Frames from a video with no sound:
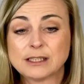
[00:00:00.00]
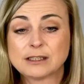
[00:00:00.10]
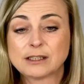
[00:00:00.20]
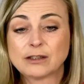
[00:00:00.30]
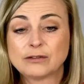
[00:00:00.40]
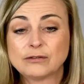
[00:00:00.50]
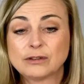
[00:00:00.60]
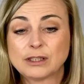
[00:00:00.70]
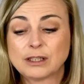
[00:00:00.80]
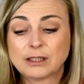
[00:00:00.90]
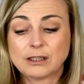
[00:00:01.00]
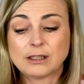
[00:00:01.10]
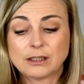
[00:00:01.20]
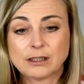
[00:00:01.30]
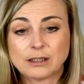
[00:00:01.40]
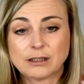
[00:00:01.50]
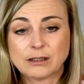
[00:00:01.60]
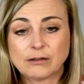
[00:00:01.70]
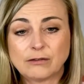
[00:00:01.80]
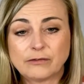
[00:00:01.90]
So
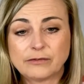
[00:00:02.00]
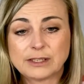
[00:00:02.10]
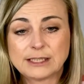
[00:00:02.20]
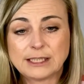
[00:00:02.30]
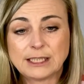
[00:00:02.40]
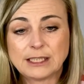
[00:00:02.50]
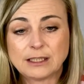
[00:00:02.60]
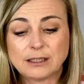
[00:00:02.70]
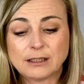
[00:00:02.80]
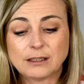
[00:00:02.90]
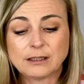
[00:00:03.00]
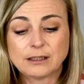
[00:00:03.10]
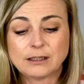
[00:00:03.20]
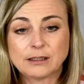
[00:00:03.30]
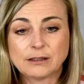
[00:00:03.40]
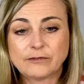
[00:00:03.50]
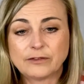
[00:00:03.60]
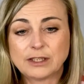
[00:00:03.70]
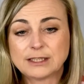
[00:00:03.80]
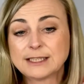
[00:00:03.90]
obviously,
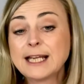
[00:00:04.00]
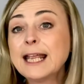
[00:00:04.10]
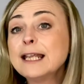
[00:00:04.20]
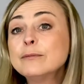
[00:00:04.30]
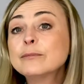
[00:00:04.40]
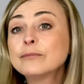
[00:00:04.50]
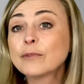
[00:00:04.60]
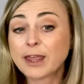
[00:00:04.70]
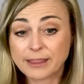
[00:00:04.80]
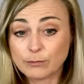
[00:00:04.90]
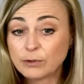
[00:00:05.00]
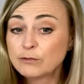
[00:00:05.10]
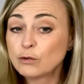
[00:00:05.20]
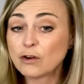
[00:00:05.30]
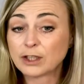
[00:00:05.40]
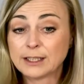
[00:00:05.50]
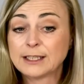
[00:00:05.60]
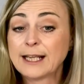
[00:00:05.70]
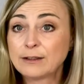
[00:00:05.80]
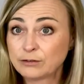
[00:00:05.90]
first name. I think we've all got it
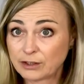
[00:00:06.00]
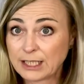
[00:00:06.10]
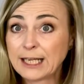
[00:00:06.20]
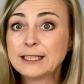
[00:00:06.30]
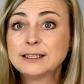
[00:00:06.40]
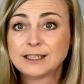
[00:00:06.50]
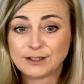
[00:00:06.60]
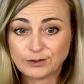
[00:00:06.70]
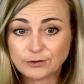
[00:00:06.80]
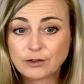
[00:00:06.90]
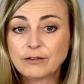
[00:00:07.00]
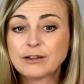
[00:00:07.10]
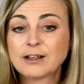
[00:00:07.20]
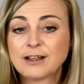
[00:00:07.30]
now. Okay. You've got